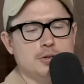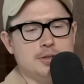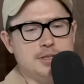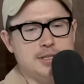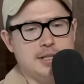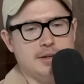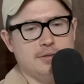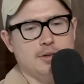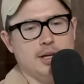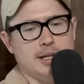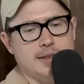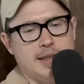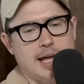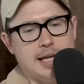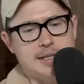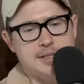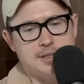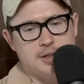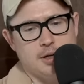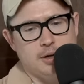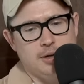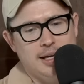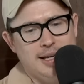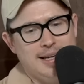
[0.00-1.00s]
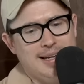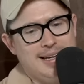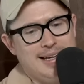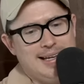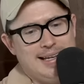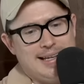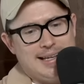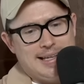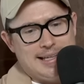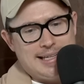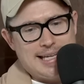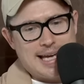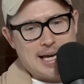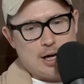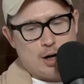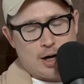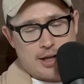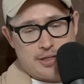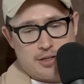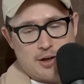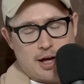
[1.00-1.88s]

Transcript: and stuff like that. So yeah, yeah, I,